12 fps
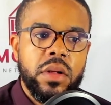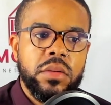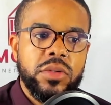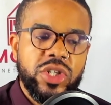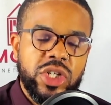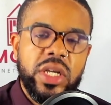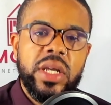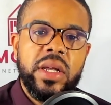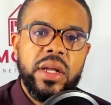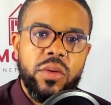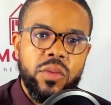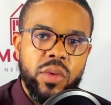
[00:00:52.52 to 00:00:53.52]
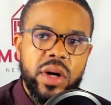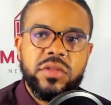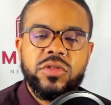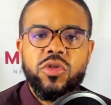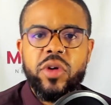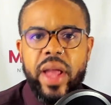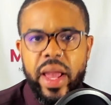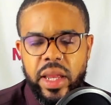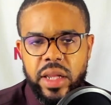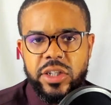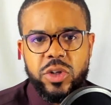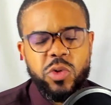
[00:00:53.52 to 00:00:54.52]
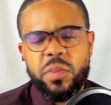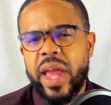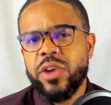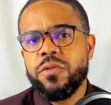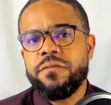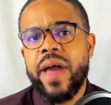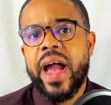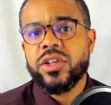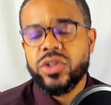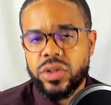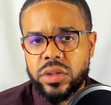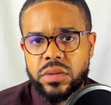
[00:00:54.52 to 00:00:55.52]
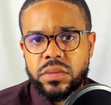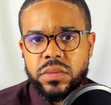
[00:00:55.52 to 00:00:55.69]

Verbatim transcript: She was created, she was manufactured,